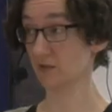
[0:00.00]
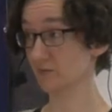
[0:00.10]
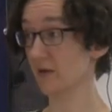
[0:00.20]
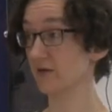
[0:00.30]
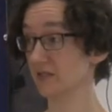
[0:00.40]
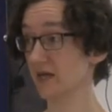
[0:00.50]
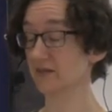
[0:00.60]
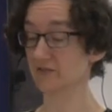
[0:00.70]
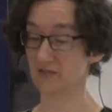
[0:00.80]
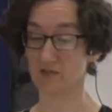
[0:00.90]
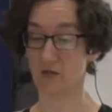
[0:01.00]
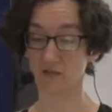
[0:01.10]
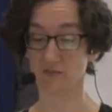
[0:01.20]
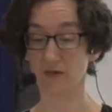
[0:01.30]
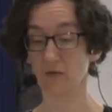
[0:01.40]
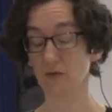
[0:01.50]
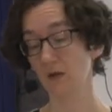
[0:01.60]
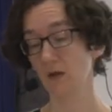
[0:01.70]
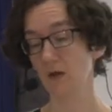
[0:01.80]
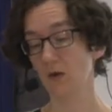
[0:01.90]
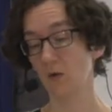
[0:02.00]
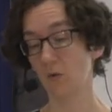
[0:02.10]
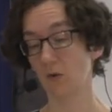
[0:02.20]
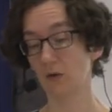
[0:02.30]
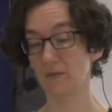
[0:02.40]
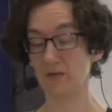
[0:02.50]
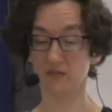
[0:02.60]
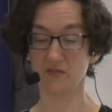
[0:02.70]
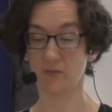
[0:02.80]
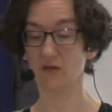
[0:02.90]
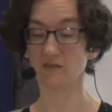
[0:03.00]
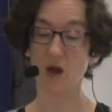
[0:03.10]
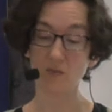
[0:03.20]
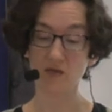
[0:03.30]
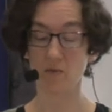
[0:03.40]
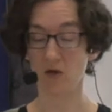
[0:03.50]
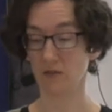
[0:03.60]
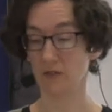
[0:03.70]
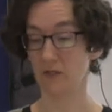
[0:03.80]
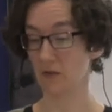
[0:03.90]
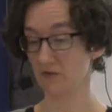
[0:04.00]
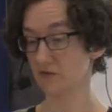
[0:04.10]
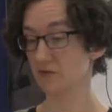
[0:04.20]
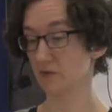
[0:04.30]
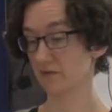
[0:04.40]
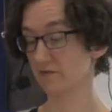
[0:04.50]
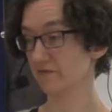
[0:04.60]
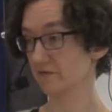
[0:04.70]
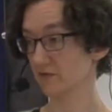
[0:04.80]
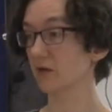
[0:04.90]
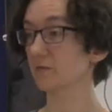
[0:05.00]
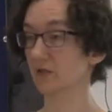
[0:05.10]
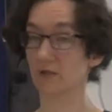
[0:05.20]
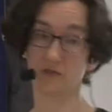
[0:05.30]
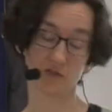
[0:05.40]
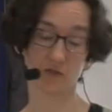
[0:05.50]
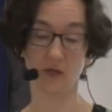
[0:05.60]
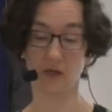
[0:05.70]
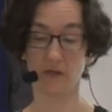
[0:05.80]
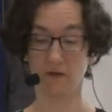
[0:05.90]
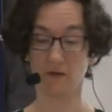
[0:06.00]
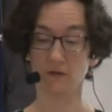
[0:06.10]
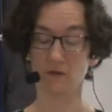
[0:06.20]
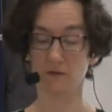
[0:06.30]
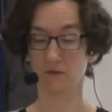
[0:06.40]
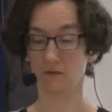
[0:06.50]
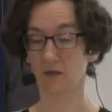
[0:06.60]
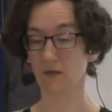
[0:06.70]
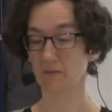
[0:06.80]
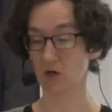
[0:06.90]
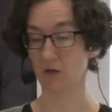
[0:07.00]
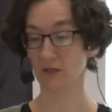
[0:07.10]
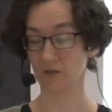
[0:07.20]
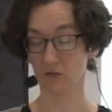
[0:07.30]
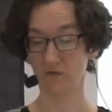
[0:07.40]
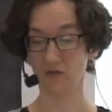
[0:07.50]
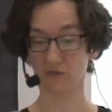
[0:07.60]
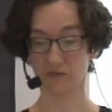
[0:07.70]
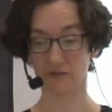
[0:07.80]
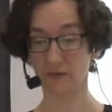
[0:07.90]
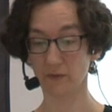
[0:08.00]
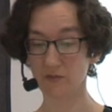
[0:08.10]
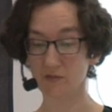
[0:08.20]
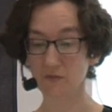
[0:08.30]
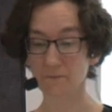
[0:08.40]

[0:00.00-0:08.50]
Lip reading: spotting task that I talked about, or maybe some kind of topic modeling or other sort of document clustering in the target low-resource language.